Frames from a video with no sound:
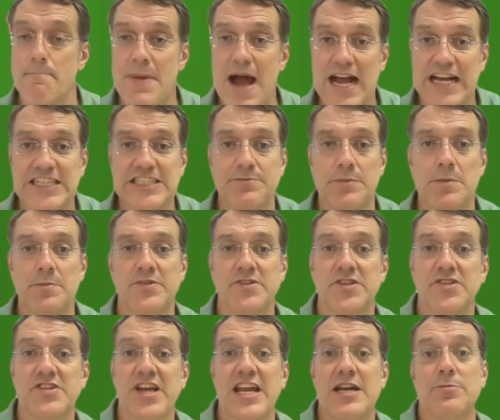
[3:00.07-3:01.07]
Maximum
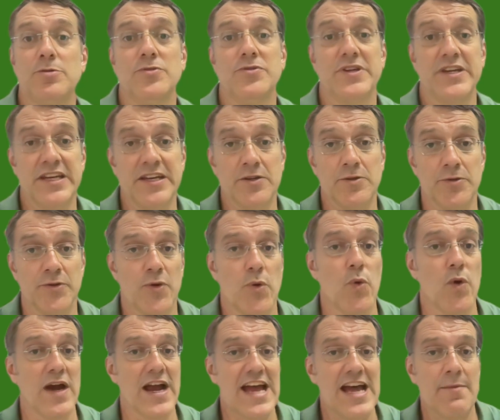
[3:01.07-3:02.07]
Sustainable Yield,
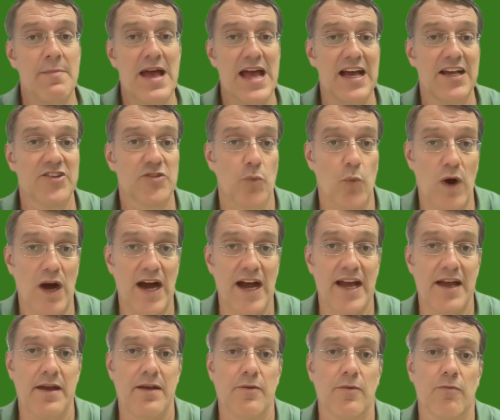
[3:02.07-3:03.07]
or
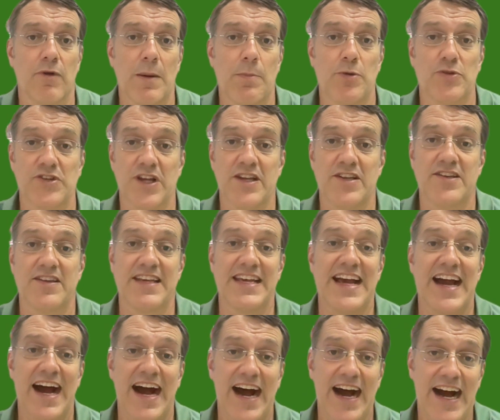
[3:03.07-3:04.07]
MSY, represents
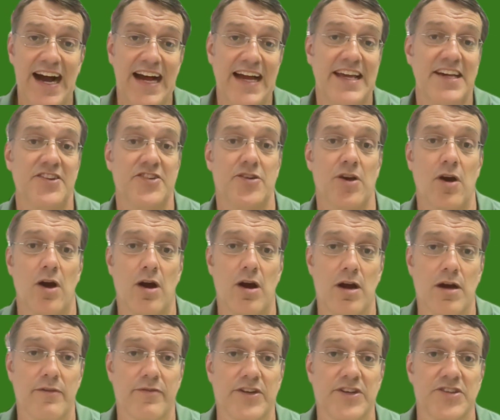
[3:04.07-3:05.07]
the highest
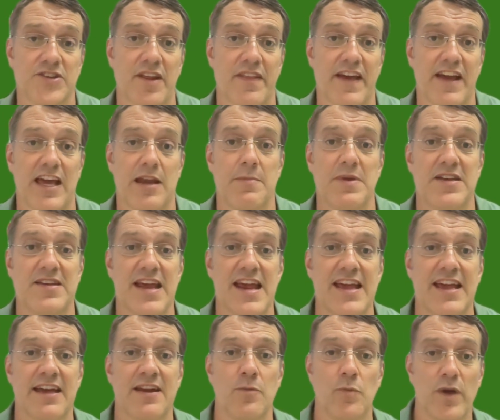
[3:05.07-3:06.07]
harvest that can be
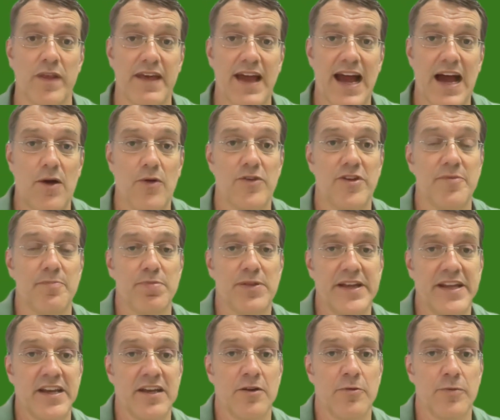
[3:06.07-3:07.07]
taken without
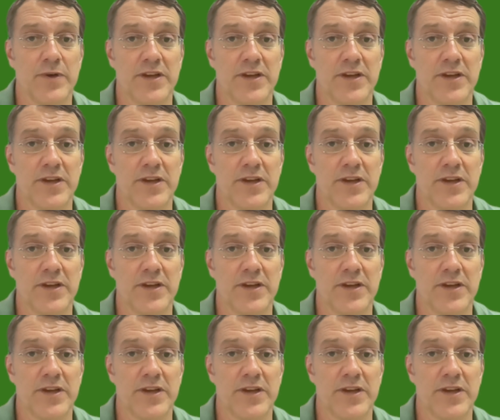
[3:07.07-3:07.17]
depleting a